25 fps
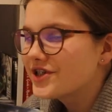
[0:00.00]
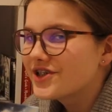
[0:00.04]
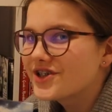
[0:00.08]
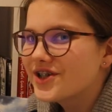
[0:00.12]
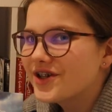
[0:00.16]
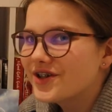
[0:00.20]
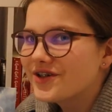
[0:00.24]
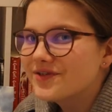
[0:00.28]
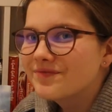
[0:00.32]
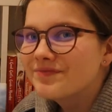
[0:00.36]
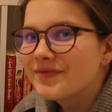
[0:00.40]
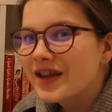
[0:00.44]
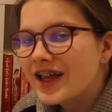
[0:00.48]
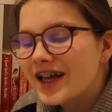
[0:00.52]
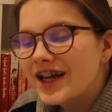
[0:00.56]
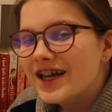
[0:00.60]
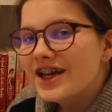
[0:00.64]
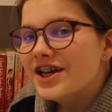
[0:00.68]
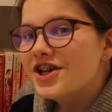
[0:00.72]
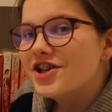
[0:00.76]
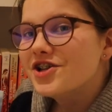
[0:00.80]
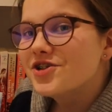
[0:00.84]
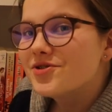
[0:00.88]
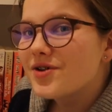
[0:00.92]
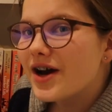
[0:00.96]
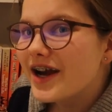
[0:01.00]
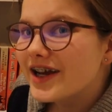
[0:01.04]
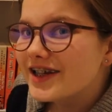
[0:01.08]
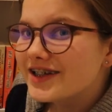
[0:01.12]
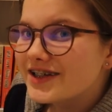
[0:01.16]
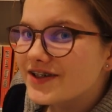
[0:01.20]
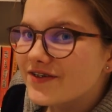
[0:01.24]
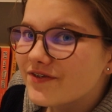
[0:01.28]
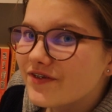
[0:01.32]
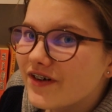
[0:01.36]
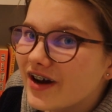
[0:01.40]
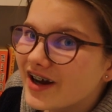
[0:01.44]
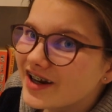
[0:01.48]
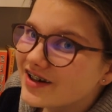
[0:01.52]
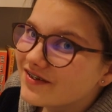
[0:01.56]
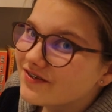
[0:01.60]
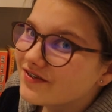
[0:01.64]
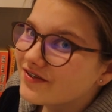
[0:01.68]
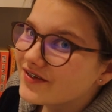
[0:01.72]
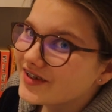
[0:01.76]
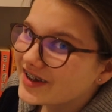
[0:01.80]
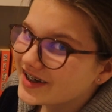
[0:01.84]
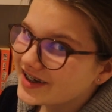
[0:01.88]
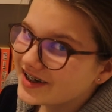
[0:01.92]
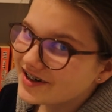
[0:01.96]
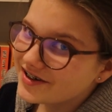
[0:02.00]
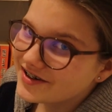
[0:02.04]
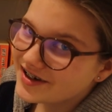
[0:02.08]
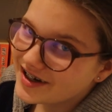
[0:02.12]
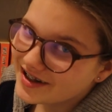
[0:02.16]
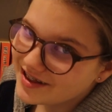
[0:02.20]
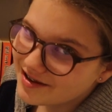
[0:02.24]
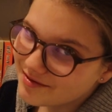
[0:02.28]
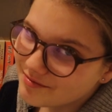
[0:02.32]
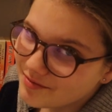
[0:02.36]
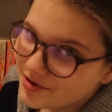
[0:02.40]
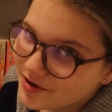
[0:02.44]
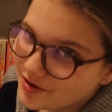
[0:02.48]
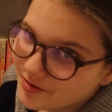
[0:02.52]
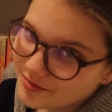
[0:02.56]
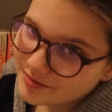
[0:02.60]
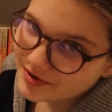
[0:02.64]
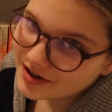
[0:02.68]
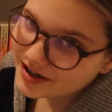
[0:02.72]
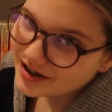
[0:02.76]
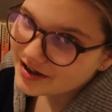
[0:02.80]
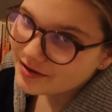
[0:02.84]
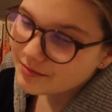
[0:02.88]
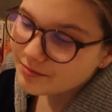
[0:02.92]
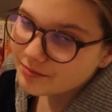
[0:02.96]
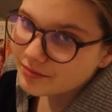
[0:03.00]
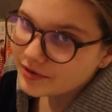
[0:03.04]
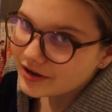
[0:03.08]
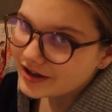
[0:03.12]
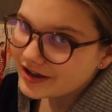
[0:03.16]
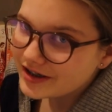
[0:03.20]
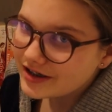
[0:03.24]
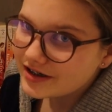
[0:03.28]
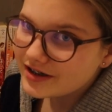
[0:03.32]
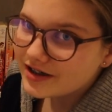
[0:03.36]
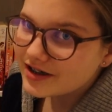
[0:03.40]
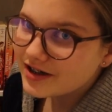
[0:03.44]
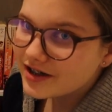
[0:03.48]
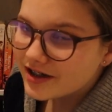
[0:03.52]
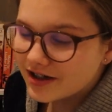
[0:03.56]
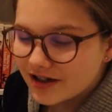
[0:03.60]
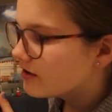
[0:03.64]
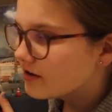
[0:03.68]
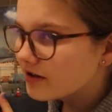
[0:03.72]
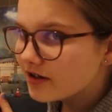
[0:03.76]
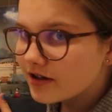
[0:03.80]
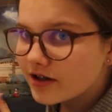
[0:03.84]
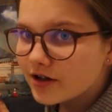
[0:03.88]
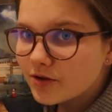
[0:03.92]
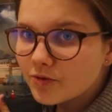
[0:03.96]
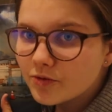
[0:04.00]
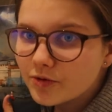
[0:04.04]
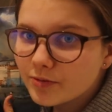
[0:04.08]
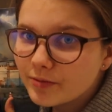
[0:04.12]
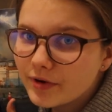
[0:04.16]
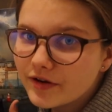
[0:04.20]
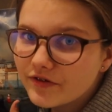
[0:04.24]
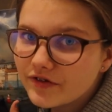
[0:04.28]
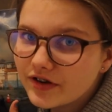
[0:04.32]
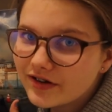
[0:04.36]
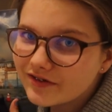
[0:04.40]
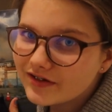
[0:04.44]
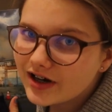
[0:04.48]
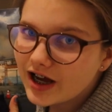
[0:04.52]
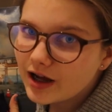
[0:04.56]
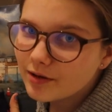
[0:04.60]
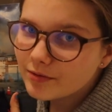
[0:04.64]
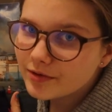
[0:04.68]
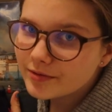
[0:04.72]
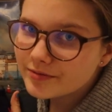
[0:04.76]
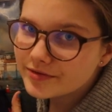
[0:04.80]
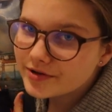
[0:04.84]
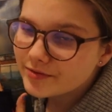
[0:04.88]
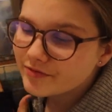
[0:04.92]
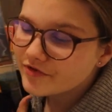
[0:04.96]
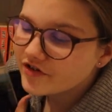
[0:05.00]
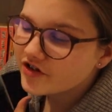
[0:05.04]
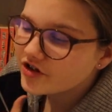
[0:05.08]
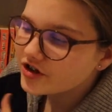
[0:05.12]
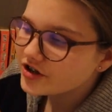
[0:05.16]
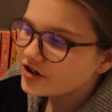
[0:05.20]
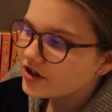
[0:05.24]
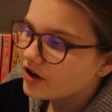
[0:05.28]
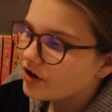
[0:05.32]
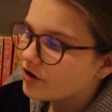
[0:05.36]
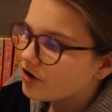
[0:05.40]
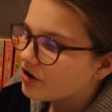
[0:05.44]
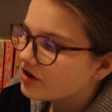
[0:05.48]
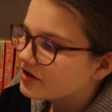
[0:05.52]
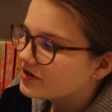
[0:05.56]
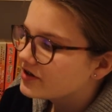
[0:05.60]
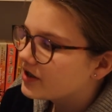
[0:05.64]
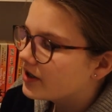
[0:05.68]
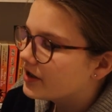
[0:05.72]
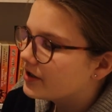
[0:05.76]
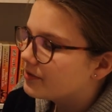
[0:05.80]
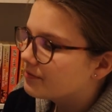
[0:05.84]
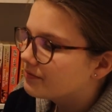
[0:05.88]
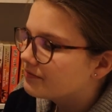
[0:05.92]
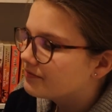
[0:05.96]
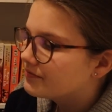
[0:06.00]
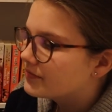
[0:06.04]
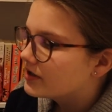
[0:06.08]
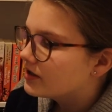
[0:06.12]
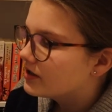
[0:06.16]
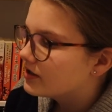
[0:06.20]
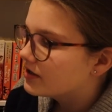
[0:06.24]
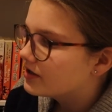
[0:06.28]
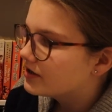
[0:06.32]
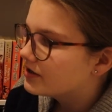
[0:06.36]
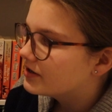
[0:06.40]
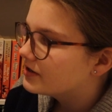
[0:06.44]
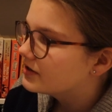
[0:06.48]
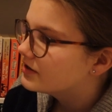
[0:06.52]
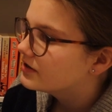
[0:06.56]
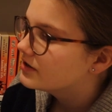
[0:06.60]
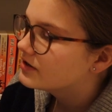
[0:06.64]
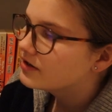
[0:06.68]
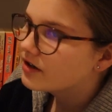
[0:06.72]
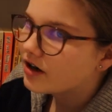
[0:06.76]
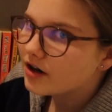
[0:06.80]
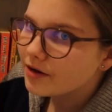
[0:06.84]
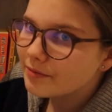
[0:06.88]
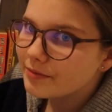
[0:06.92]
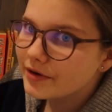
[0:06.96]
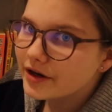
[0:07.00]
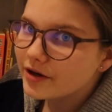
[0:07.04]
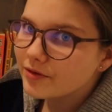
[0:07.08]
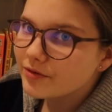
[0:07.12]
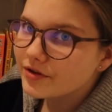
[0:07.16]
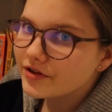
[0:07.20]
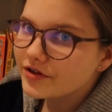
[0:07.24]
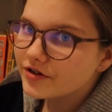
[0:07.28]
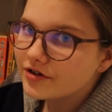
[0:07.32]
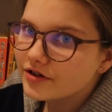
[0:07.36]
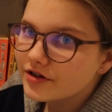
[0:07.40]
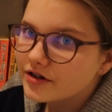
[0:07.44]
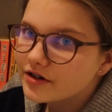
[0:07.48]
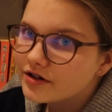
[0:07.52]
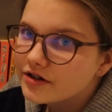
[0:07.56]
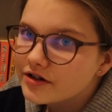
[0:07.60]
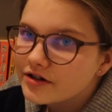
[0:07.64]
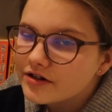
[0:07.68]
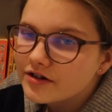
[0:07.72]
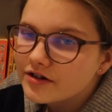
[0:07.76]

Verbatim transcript: So, trying to find Flicker at the moment, but one of my favorite albums of all, time, uh, Heartbreak Weather.